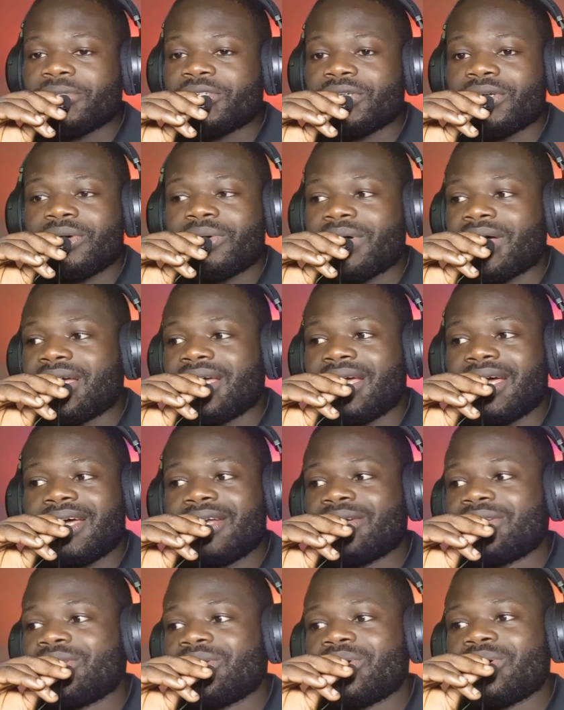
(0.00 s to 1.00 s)
So
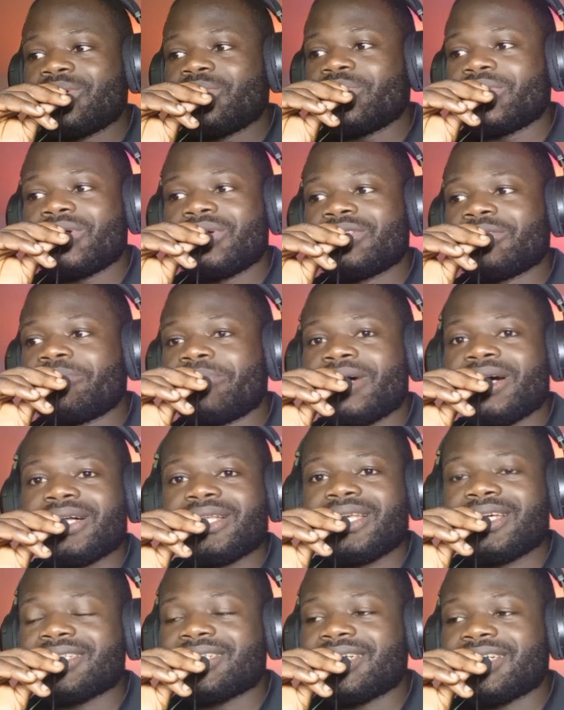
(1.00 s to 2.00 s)
I don't know, with all the
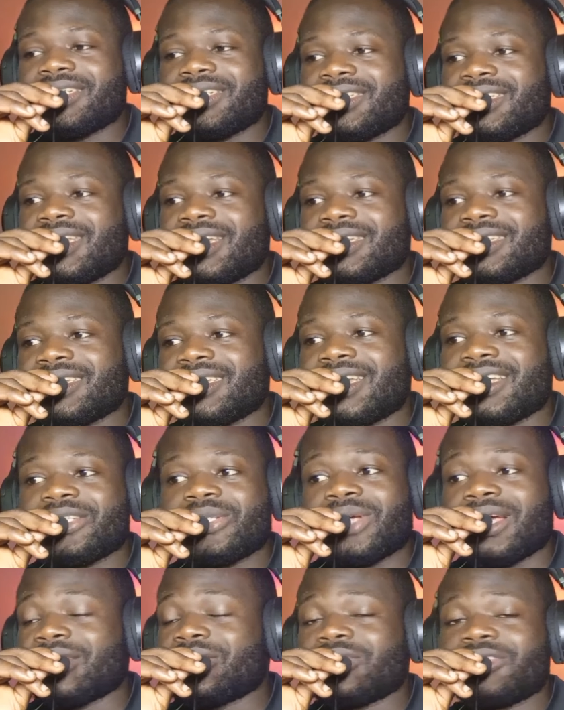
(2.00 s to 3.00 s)
backlash that she's getting,
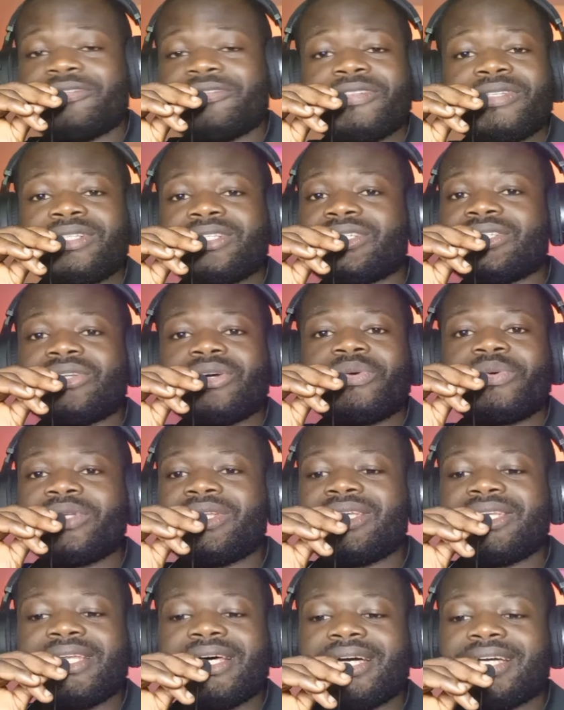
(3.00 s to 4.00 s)
I just feel it's not
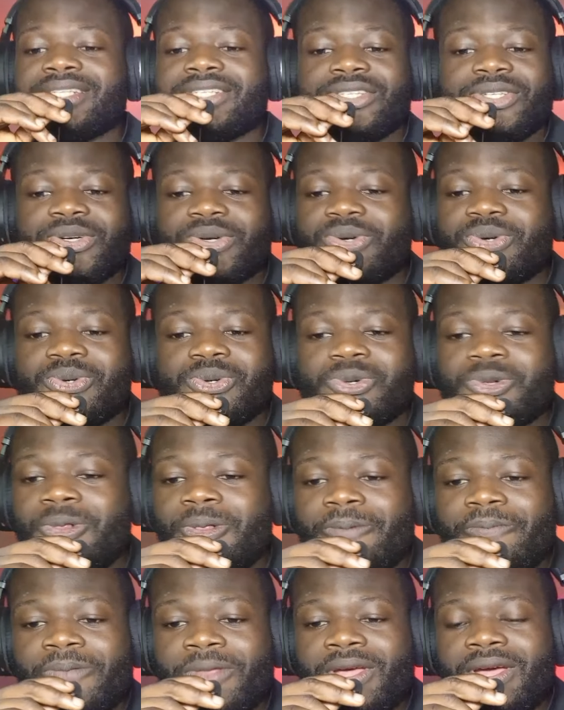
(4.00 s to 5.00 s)
really nice. It's not cool,
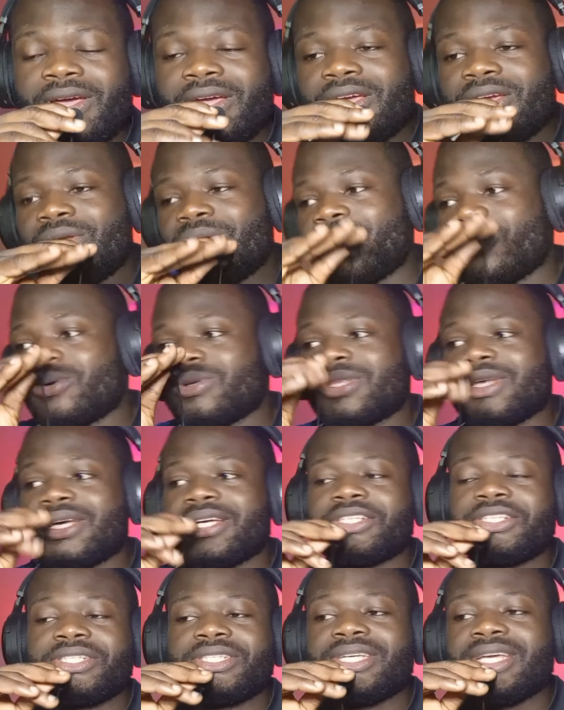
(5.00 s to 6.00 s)
you know,
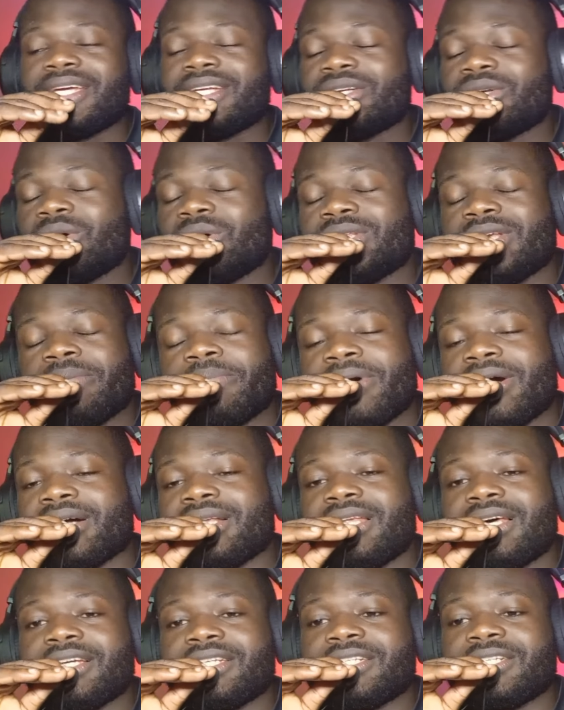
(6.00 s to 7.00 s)
that she's getting all that
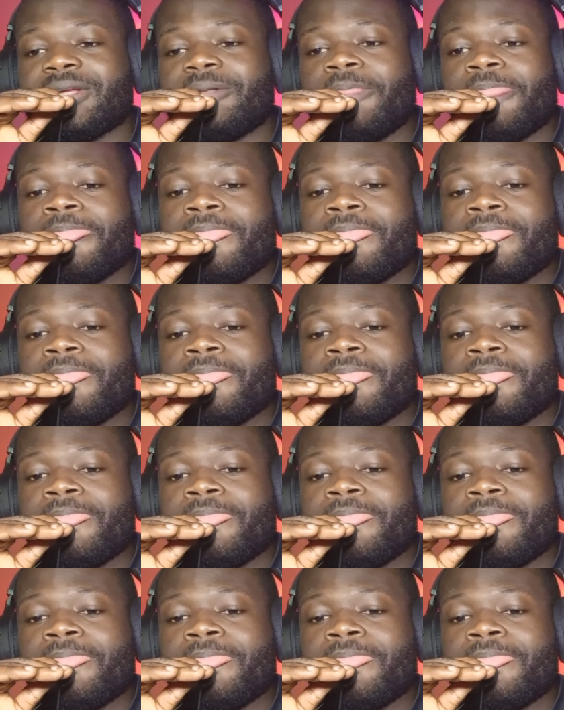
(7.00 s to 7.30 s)
backlash.